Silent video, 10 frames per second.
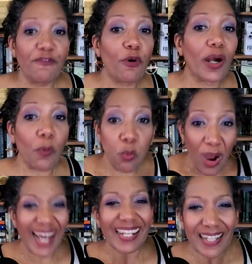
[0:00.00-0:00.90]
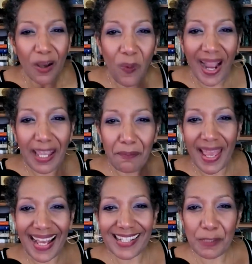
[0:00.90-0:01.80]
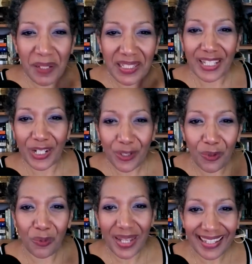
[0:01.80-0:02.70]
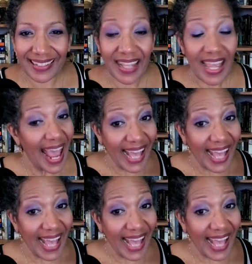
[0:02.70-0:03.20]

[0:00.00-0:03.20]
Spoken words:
for one white man's political win.